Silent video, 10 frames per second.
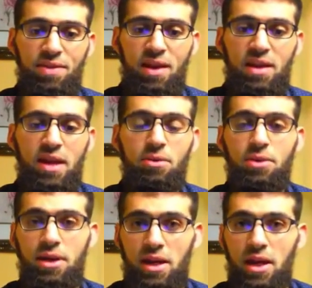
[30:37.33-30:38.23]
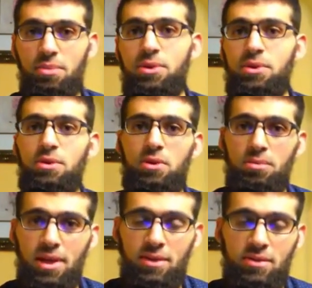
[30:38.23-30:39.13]
and that will enable you to
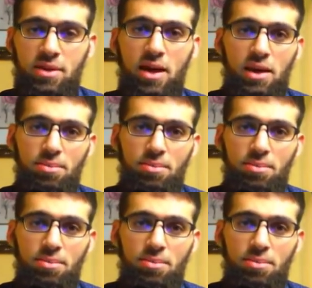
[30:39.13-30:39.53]
make steady